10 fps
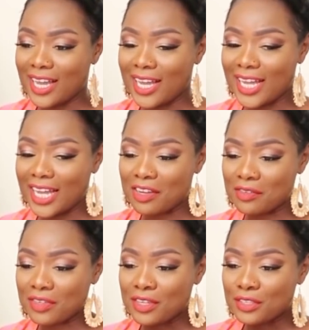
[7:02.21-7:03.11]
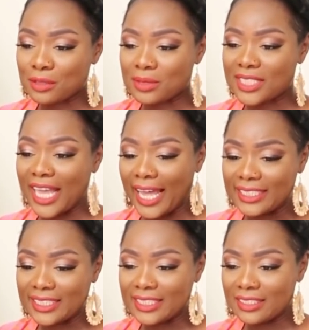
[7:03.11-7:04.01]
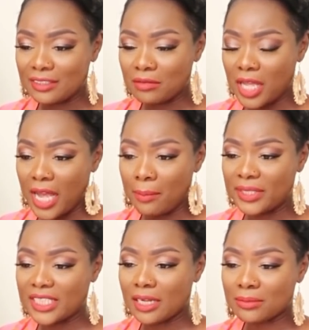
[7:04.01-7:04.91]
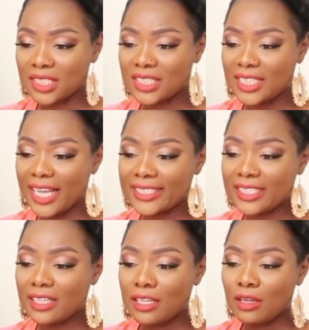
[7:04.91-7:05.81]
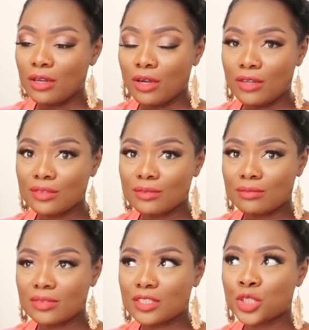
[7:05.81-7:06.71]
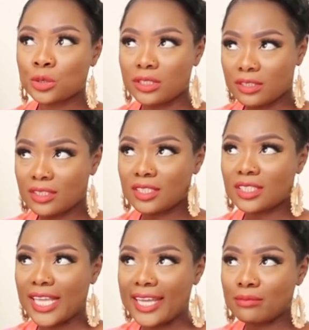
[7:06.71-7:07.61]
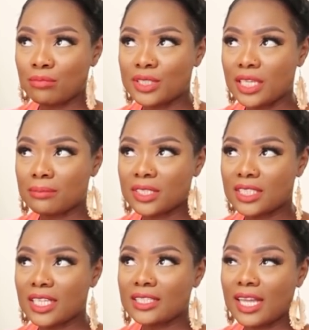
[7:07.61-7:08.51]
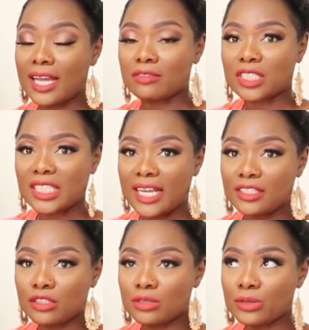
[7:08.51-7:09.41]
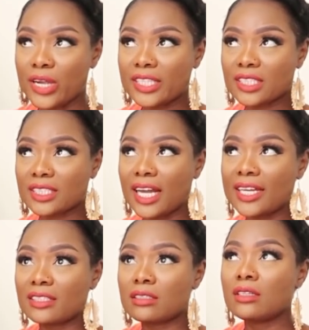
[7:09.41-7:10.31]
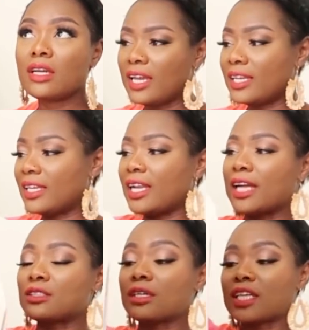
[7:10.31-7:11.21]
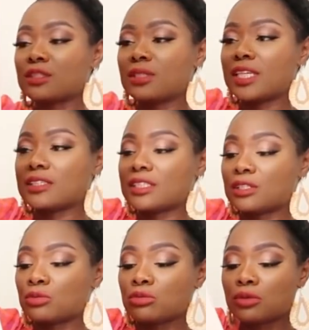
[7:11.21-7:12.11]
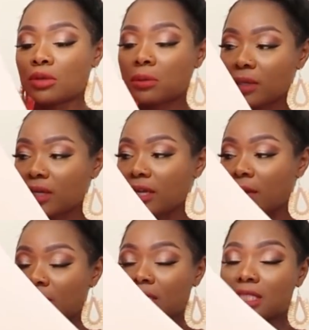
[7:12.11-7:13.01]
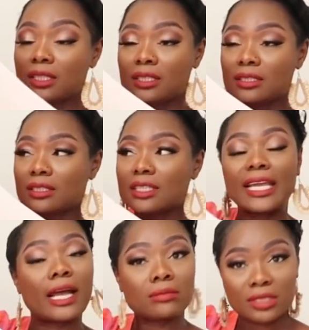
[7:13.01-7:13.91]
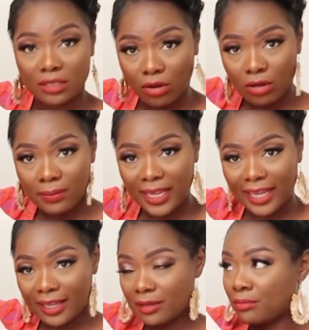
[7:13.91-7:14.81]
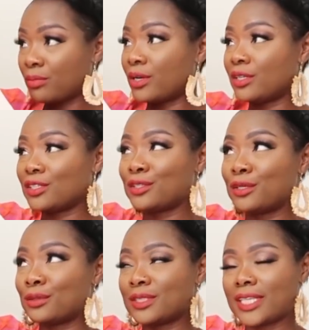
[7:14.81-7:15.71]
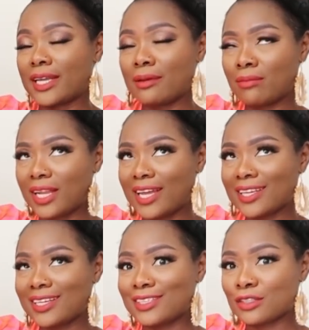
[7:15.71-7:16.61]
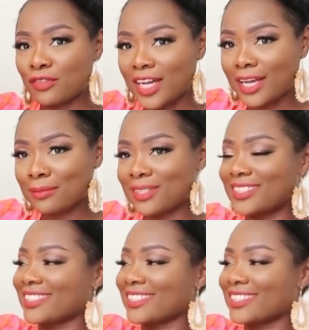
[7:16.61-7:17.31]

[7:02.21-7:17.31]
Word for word: I have some satin pajama set, long short satin pajama set. I have a satin dress style, and I thought I should get this robe because it comes in all black, but you know, tan black is a vibe.